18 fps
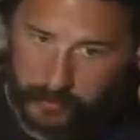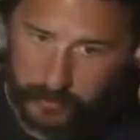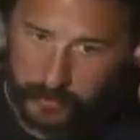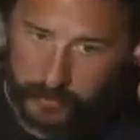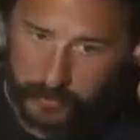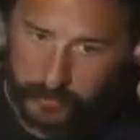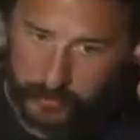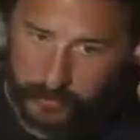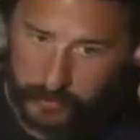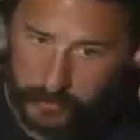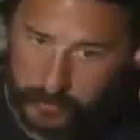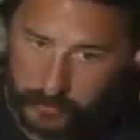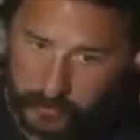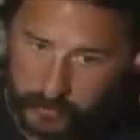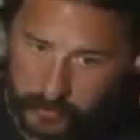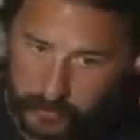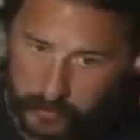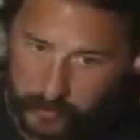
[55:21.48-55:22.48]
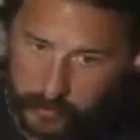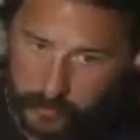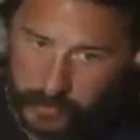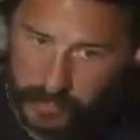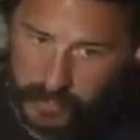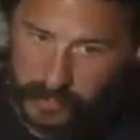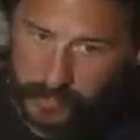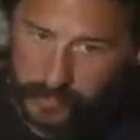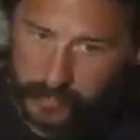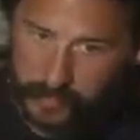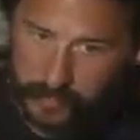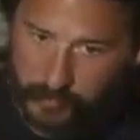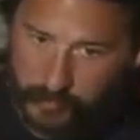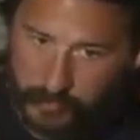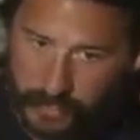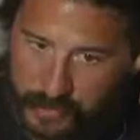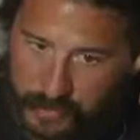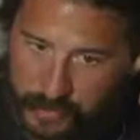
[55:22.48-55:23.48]
to, you know, I guess you can
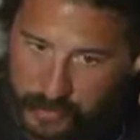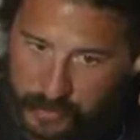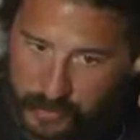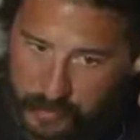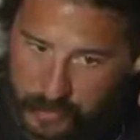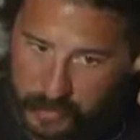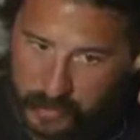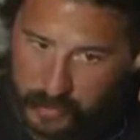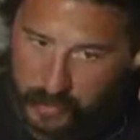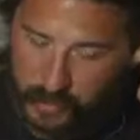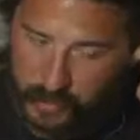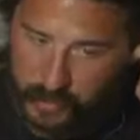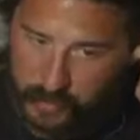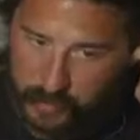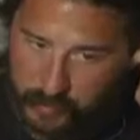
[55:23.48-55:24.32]
fact check me on that,